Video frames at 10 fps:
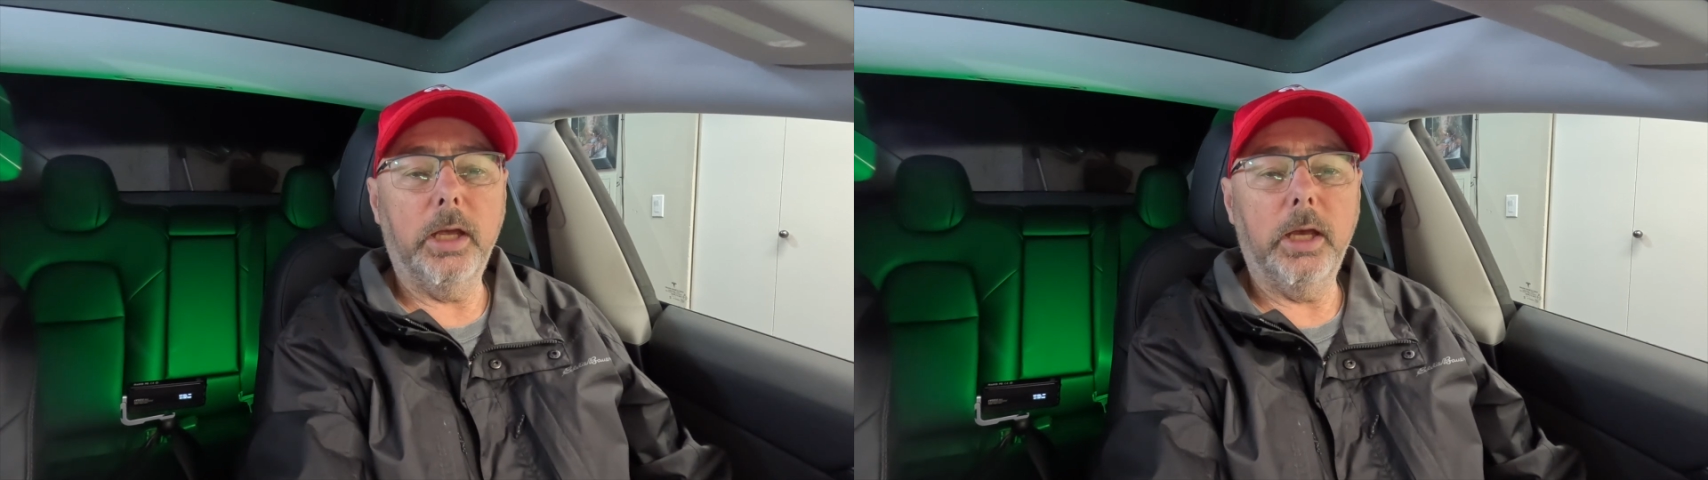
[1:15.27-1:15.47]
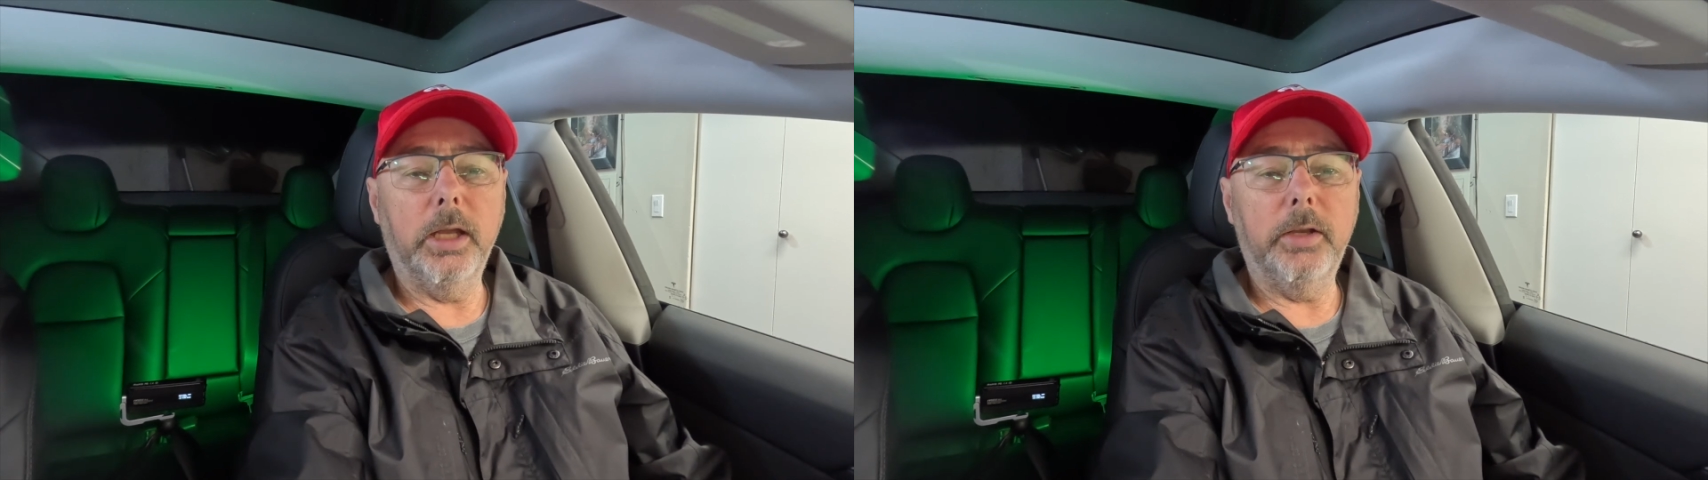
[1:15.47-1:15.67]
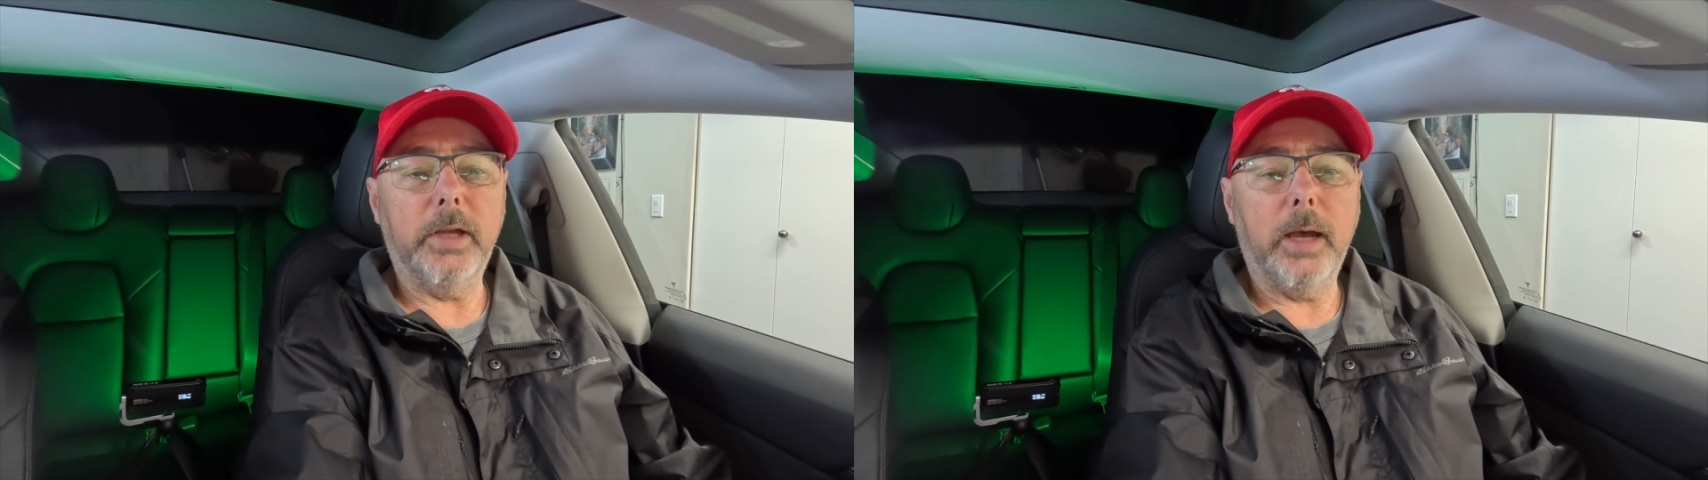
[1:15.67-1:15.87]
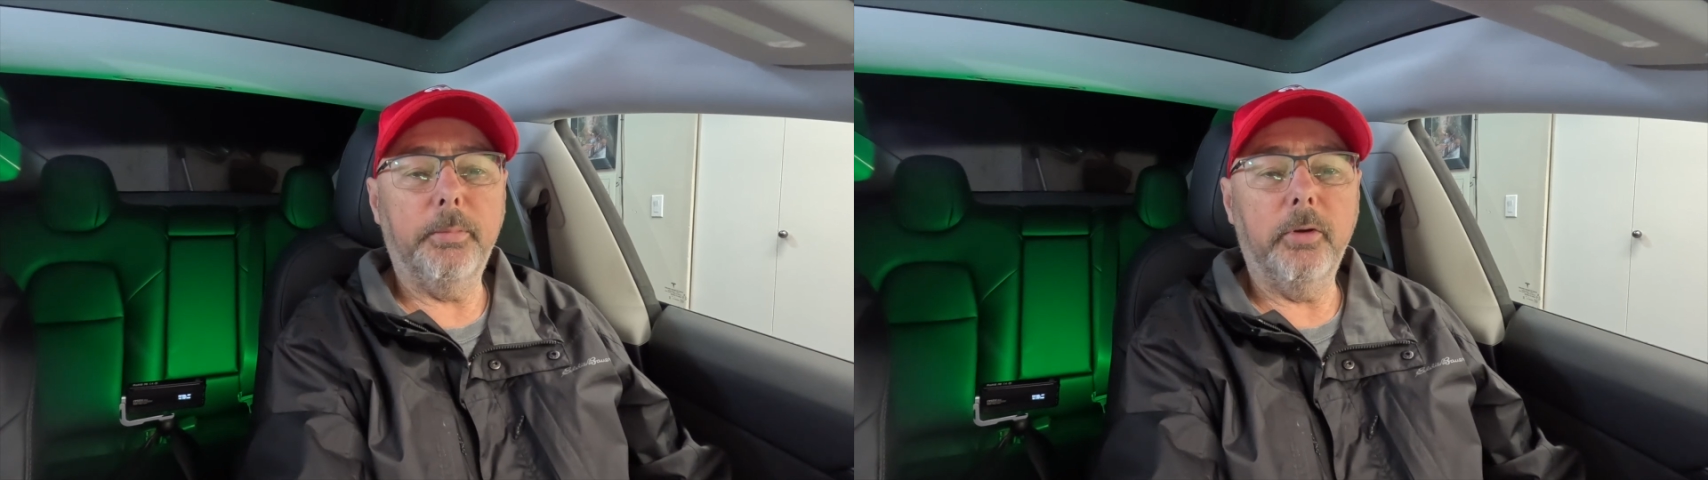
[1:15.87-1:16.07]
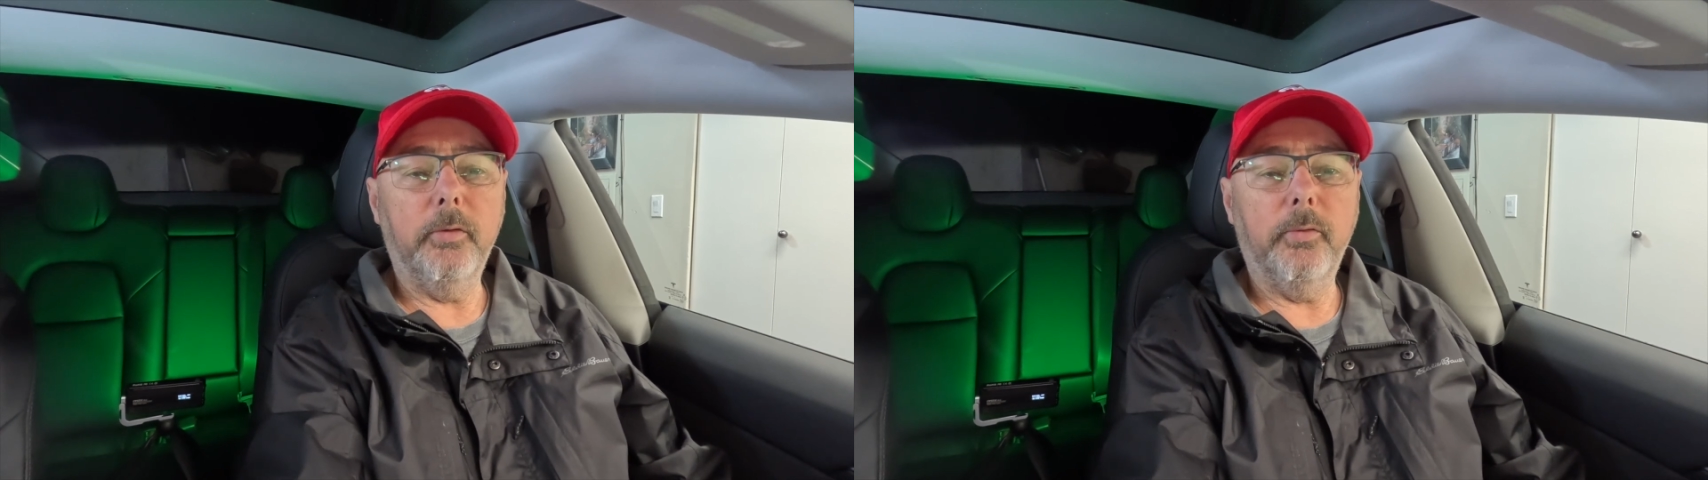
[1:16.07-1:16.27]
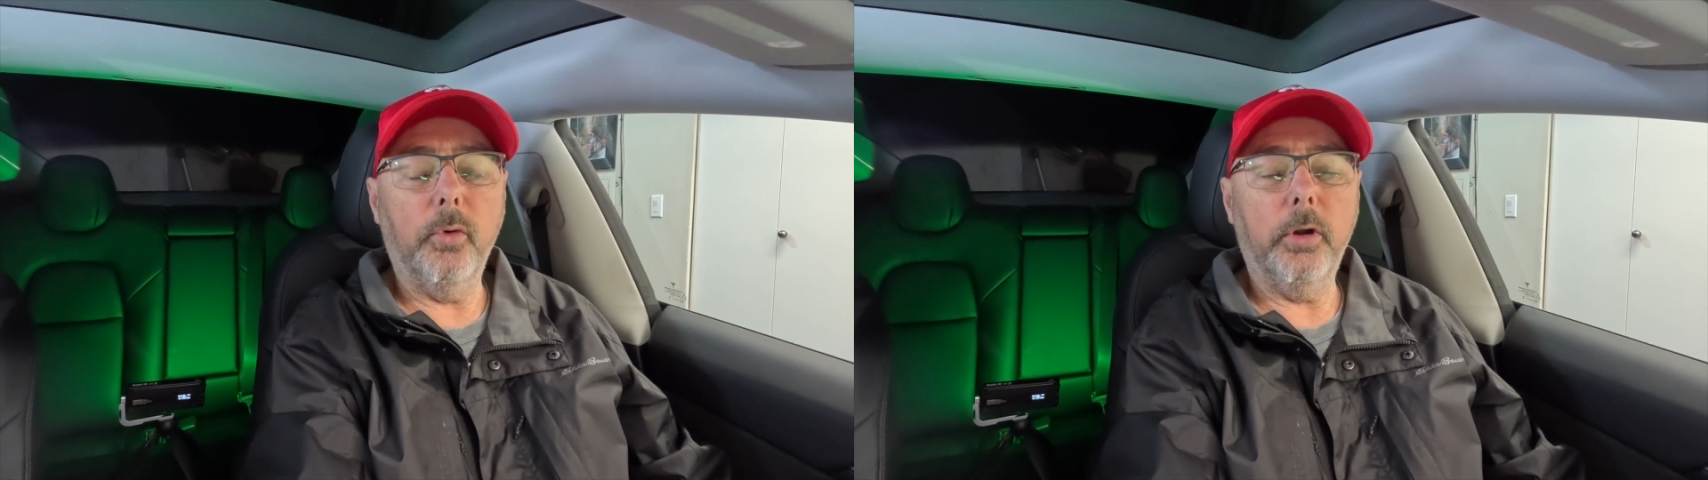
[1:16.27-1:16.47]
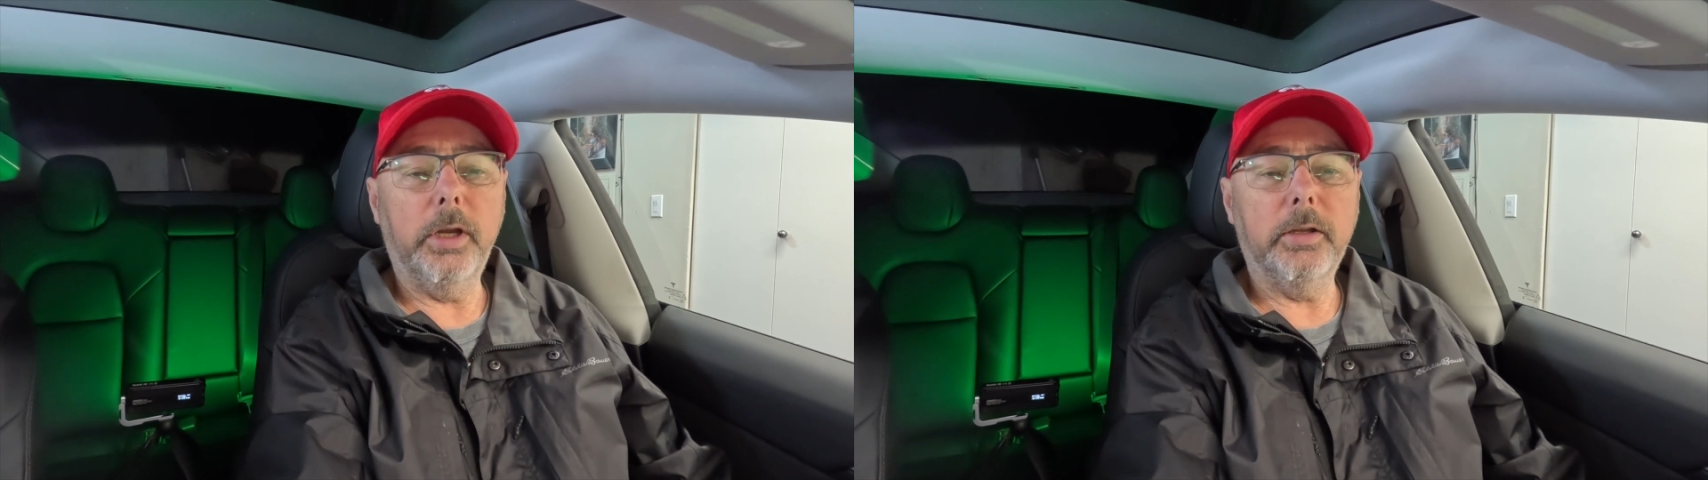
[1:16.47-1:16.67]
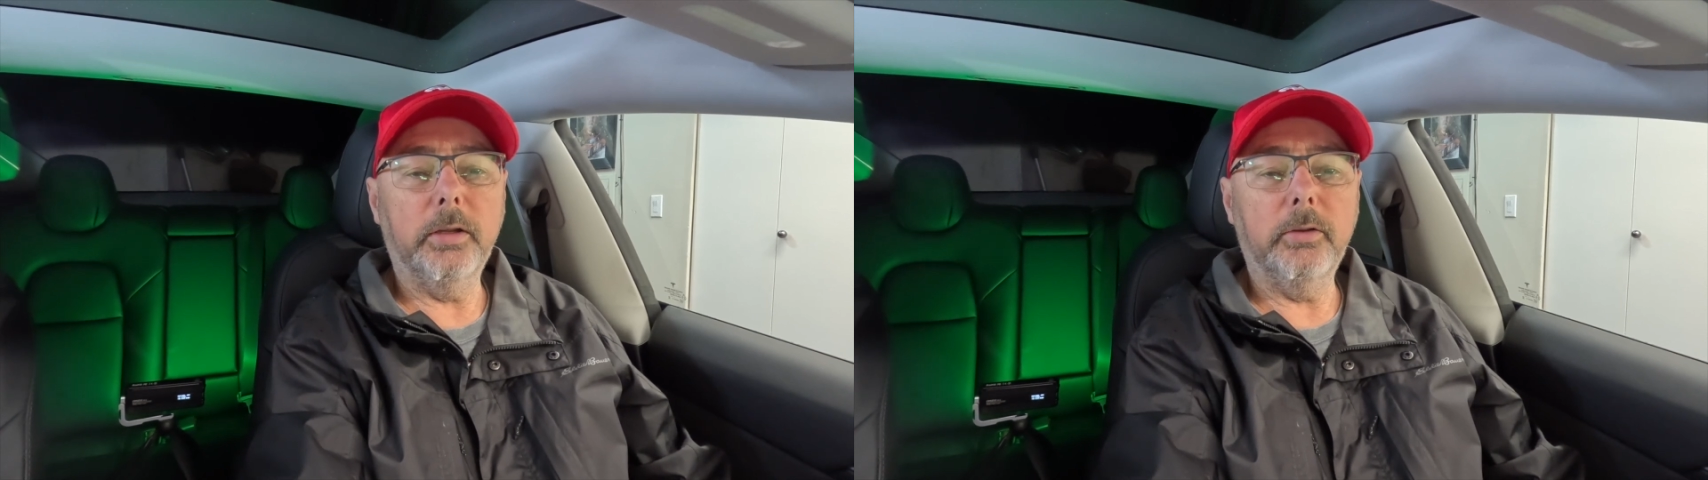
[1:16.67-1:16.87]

an adapter for it.